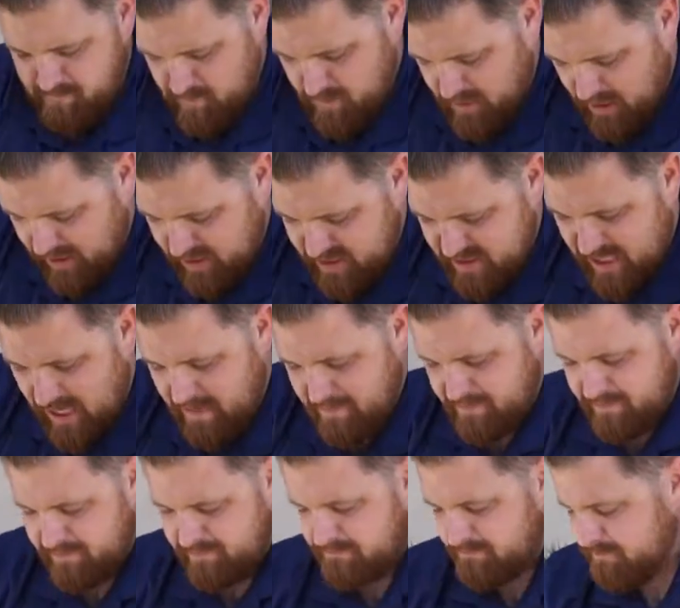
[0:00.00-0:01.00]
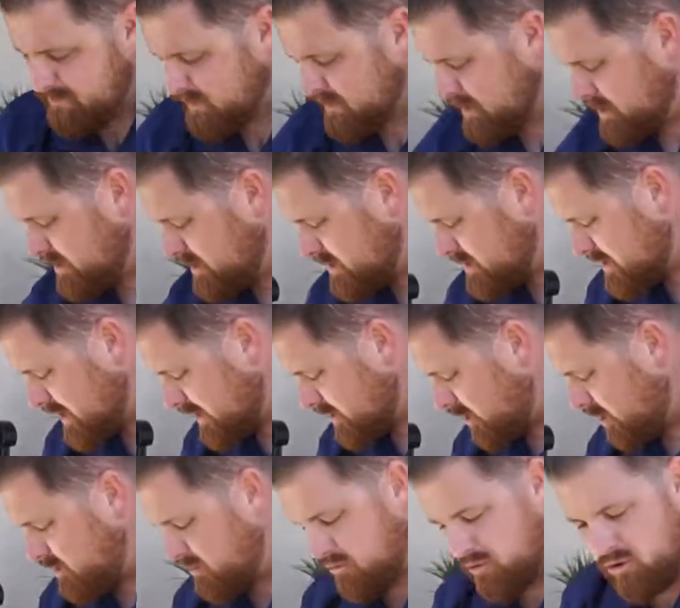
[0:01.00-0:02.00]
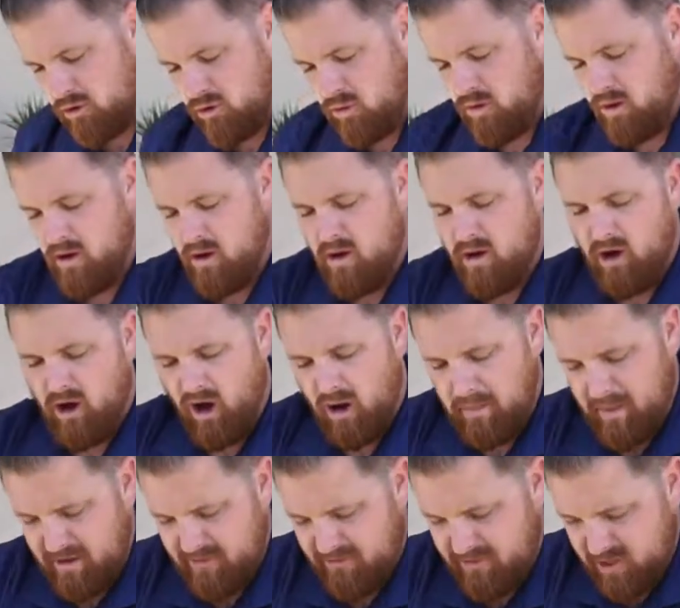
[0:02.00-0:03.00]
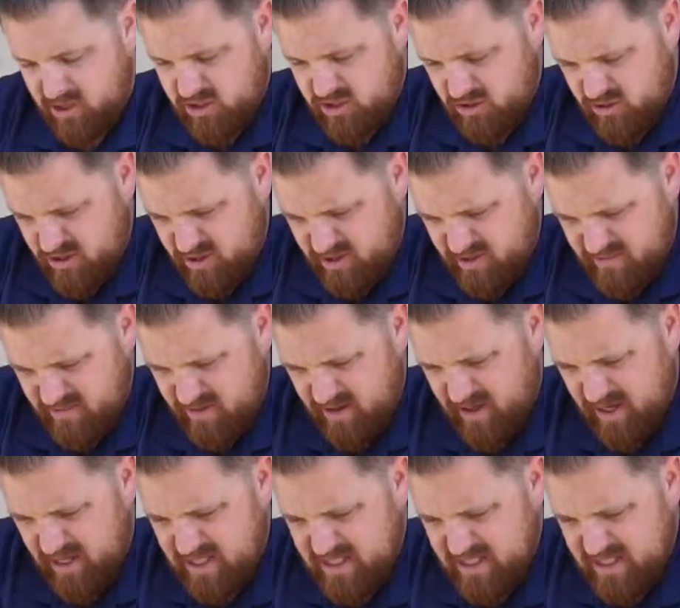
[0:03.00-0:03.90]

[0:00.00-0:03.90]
Next step, I go through all my fixtures and I